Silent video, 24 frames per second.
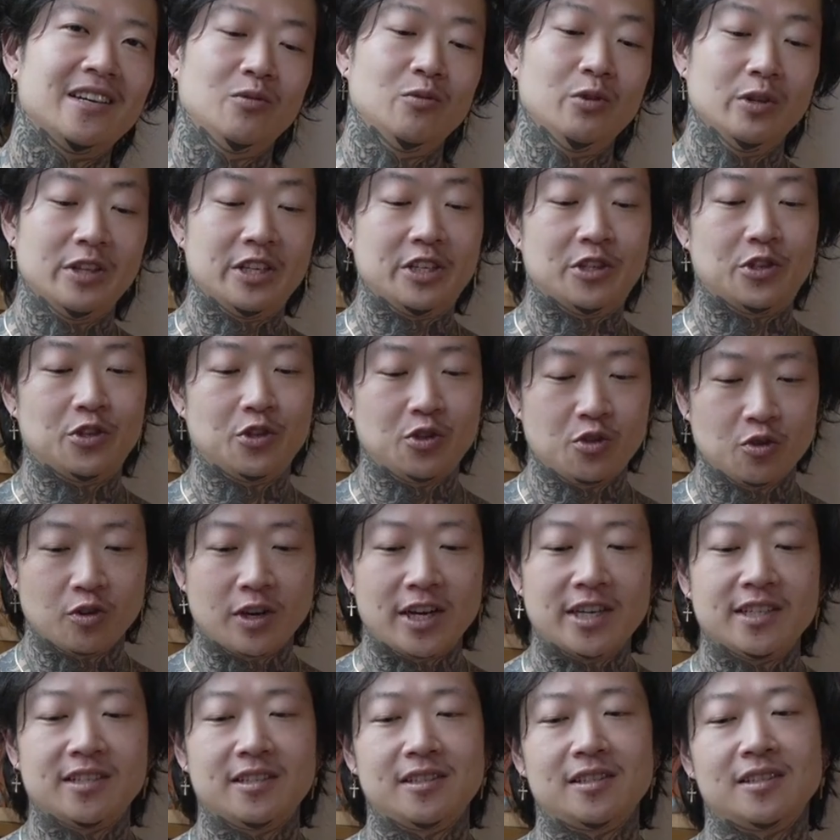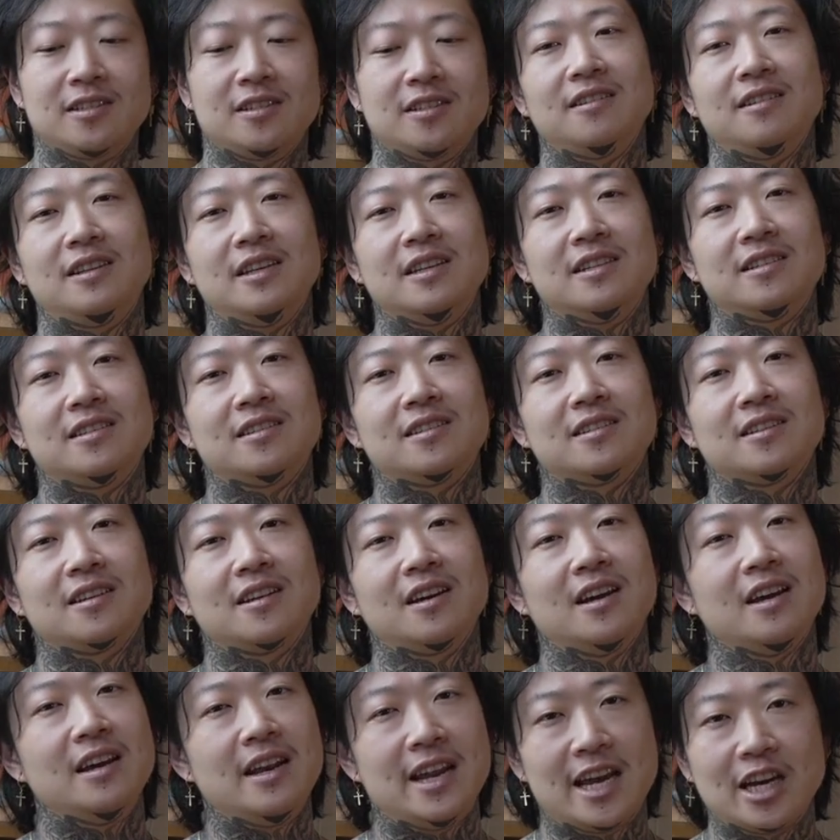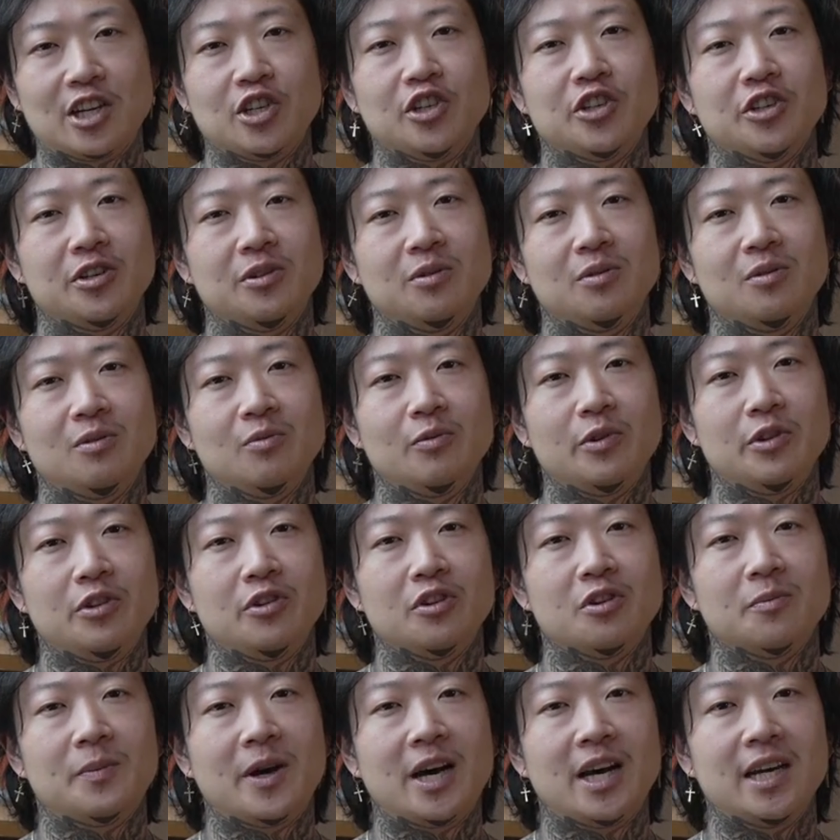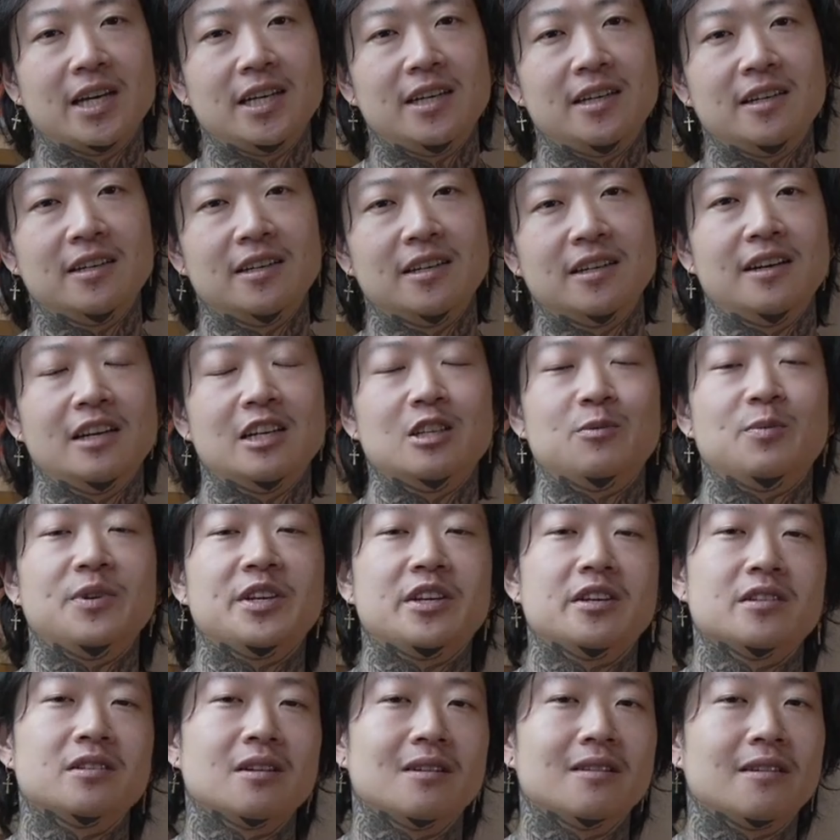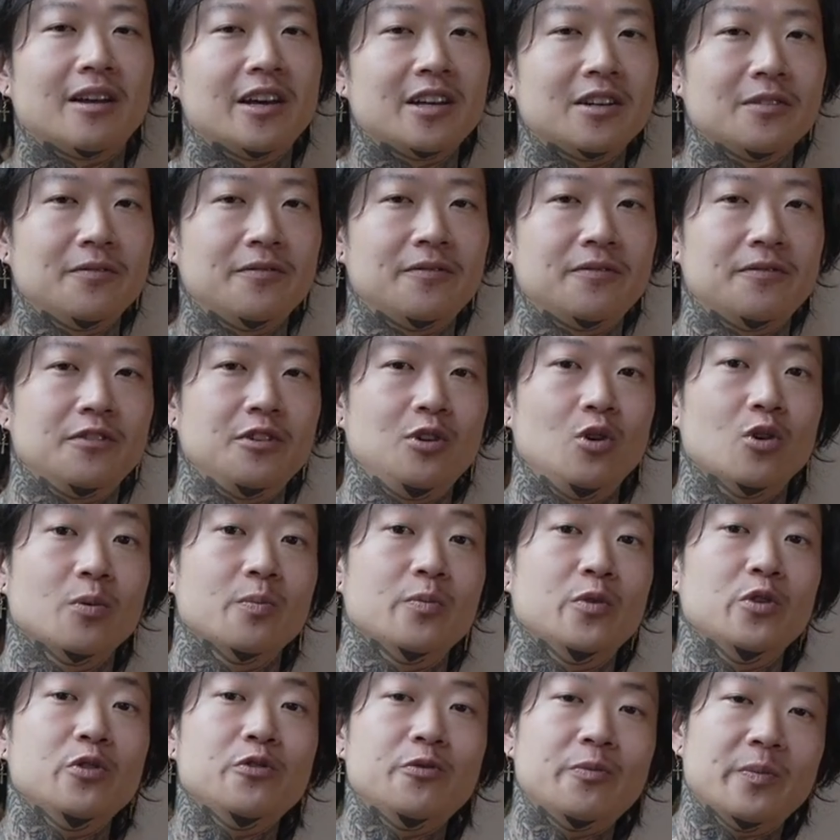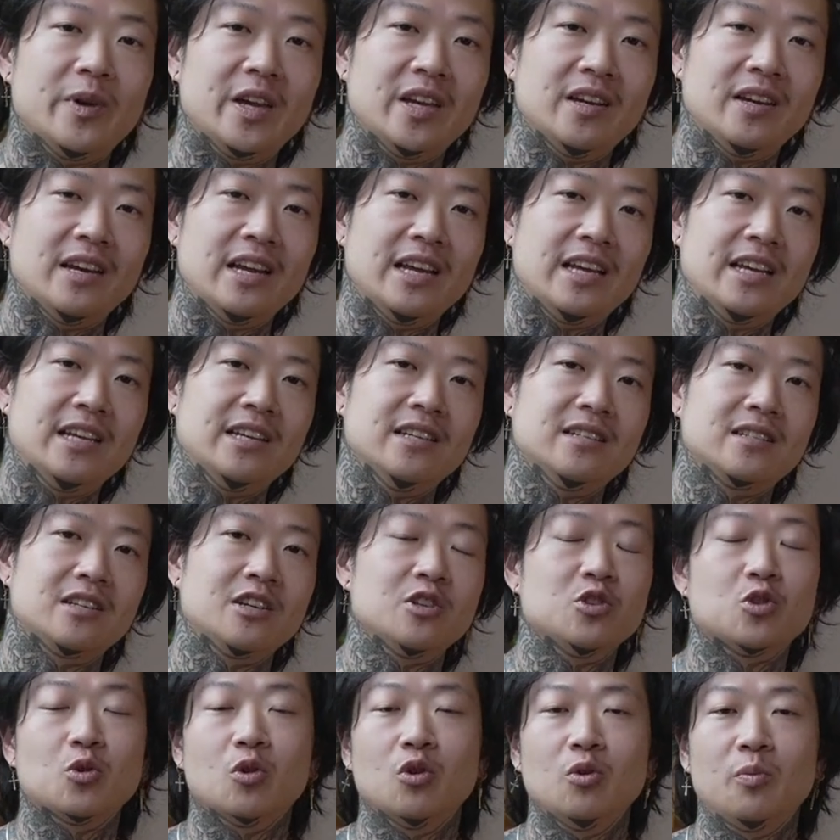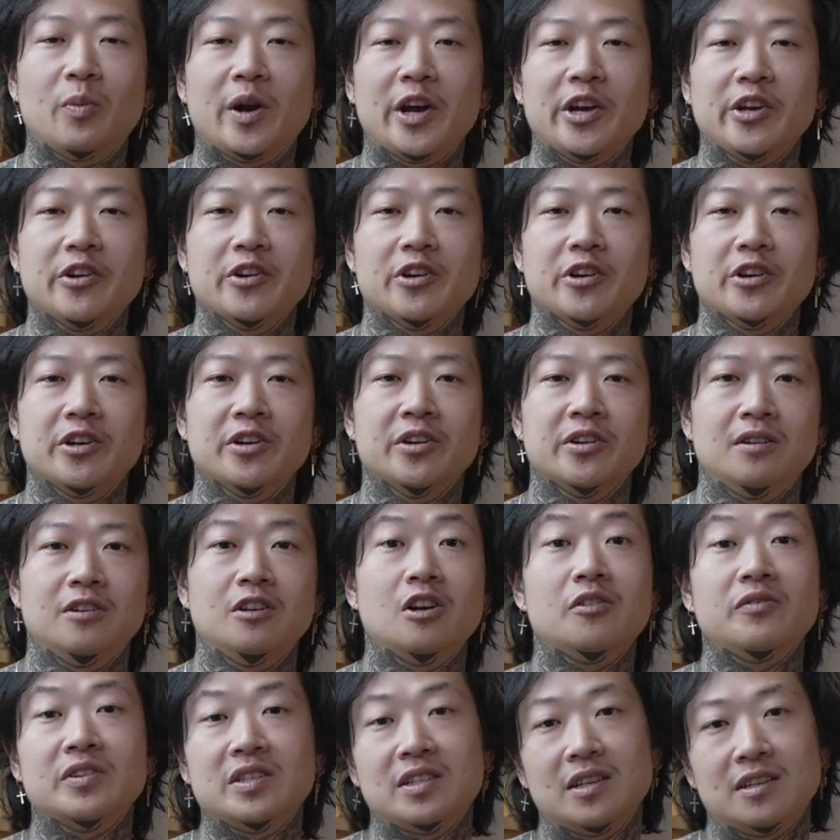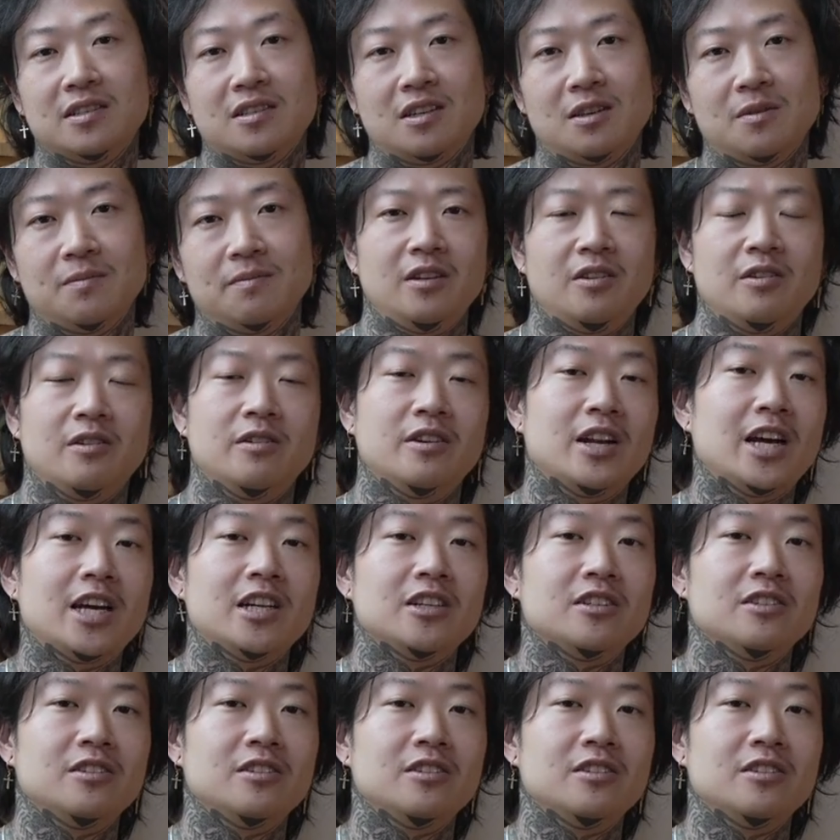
really stress this connection with your body is because a lot of your movement is controlled by your nervous system. Not